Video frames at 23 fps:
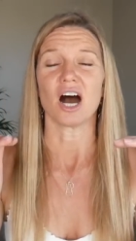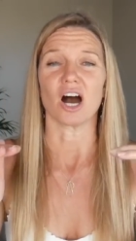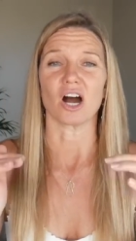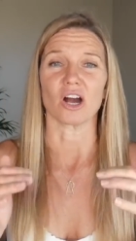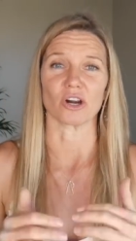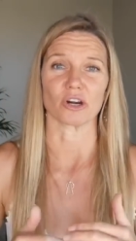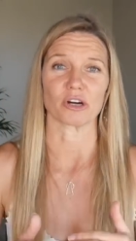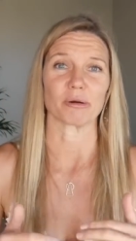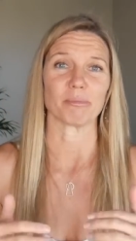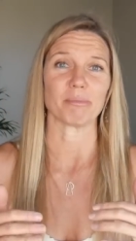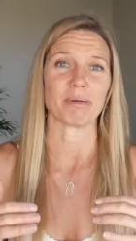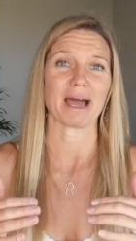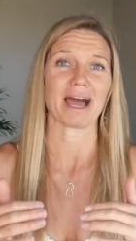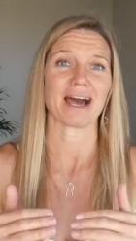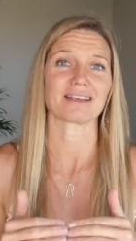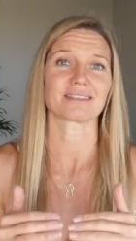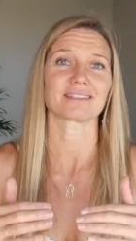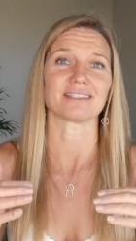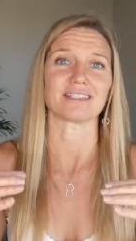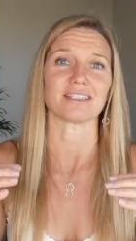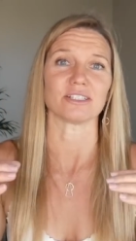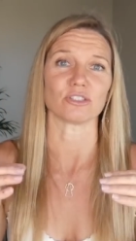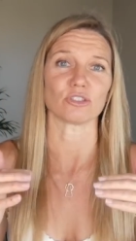our
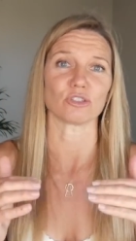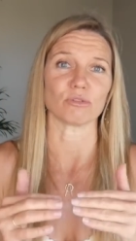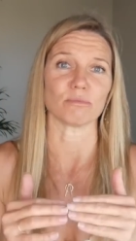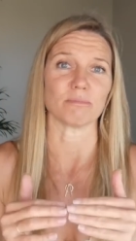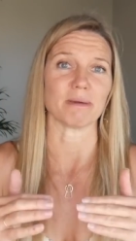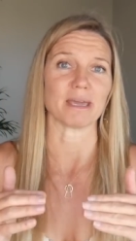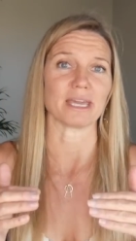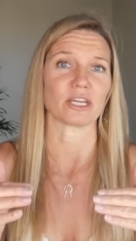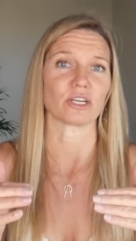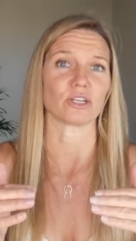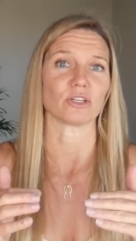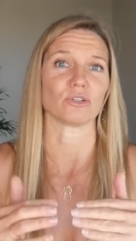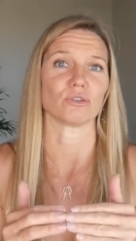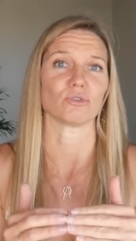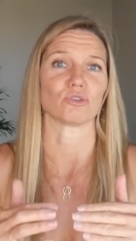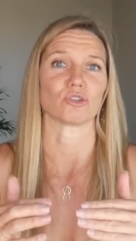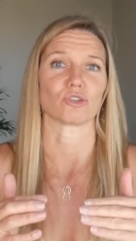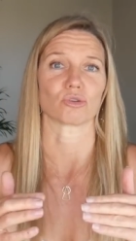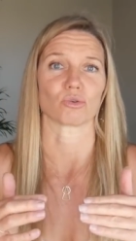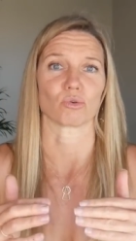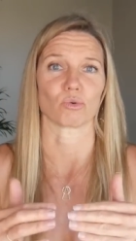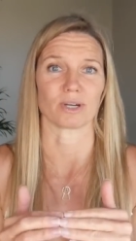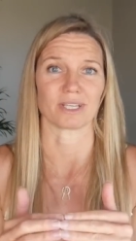capacity to make new
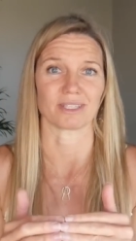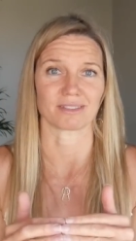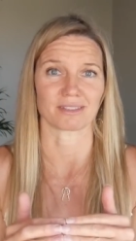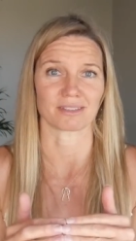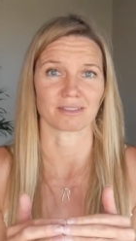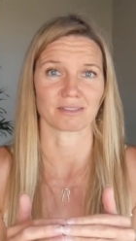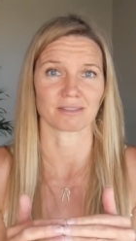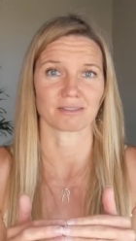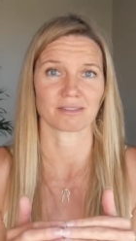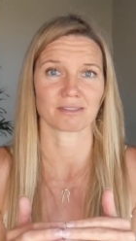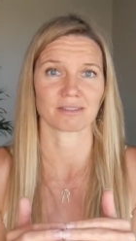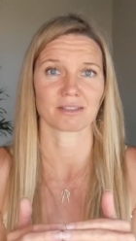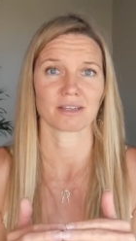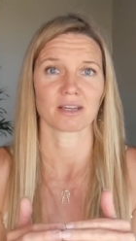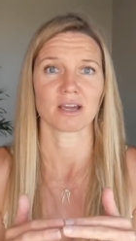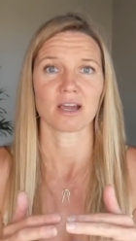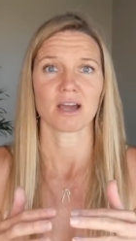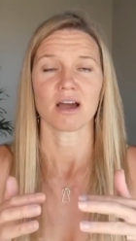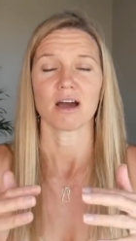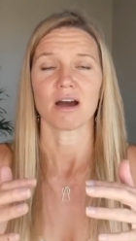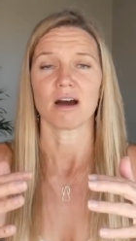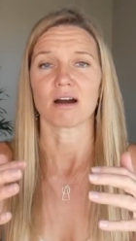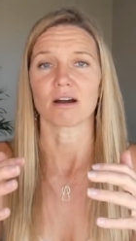choices
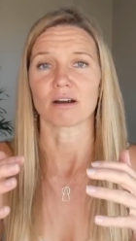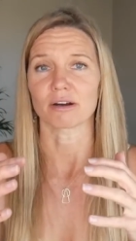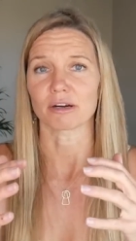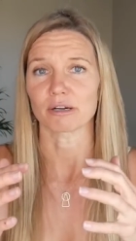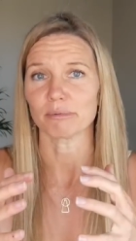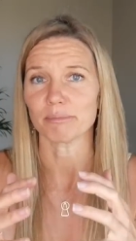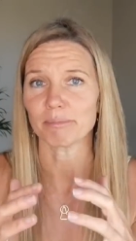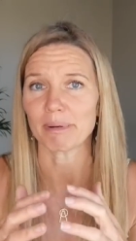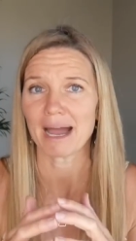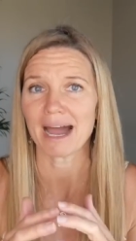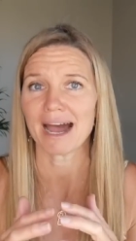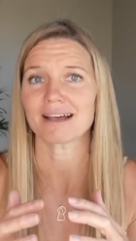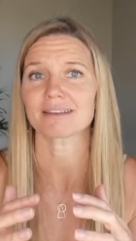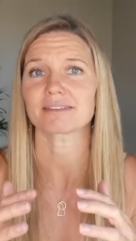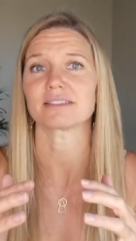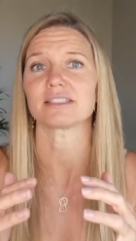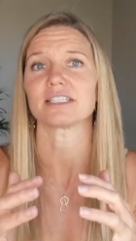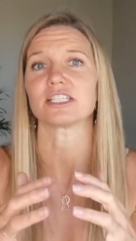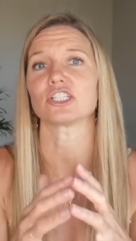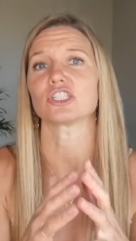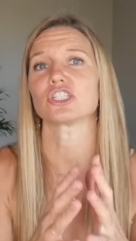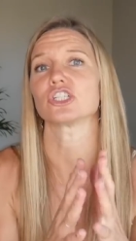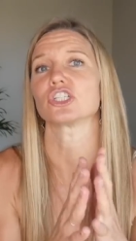our
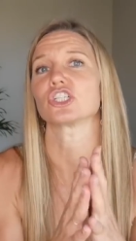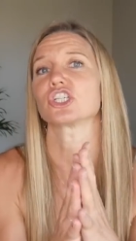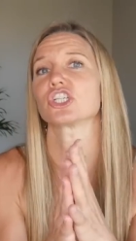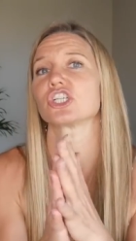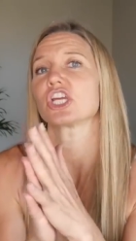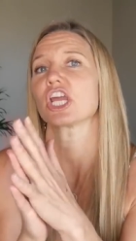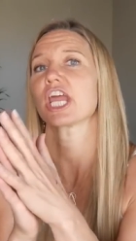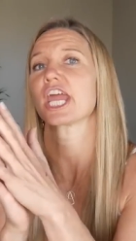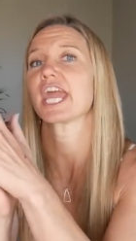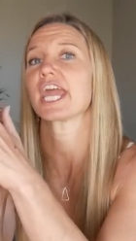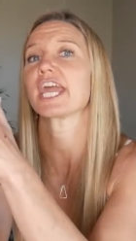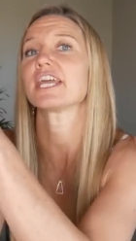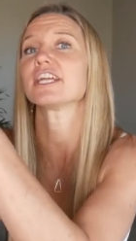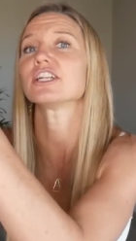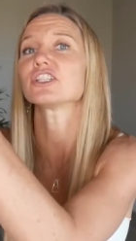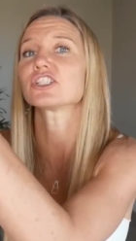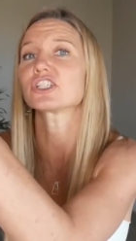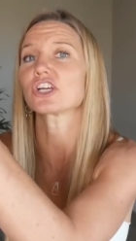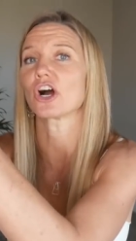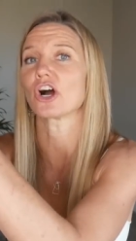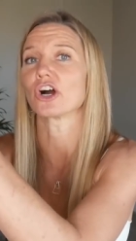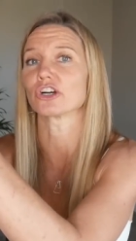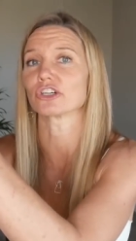capacity to
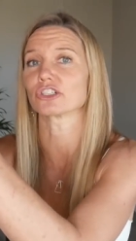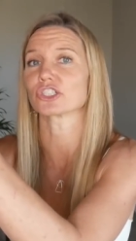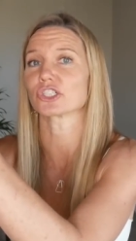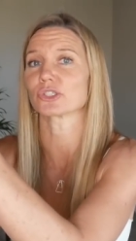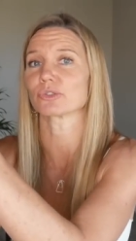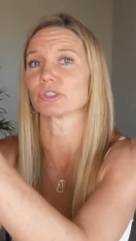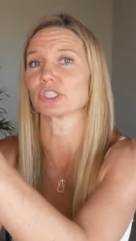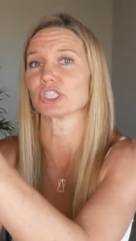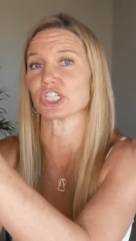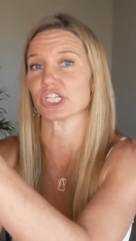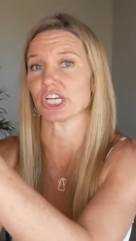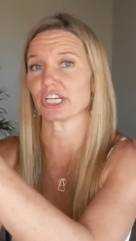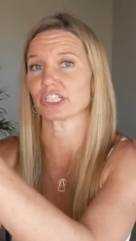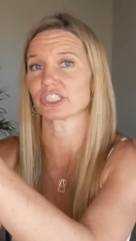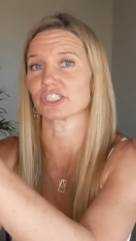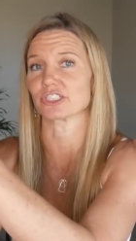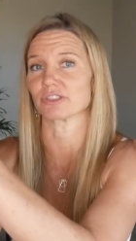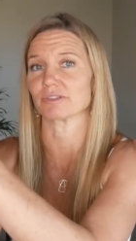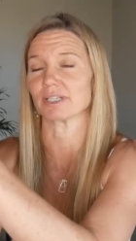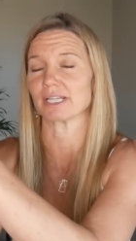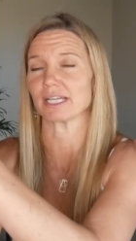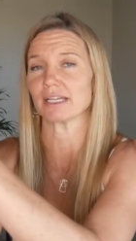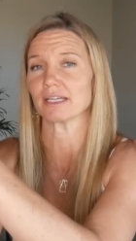change our
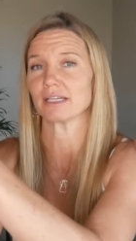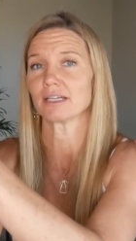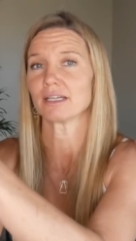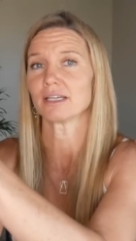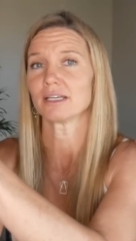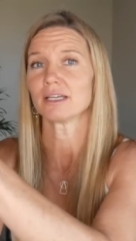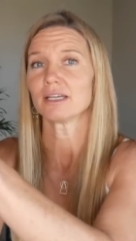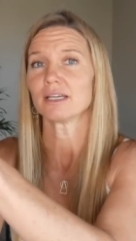trajectory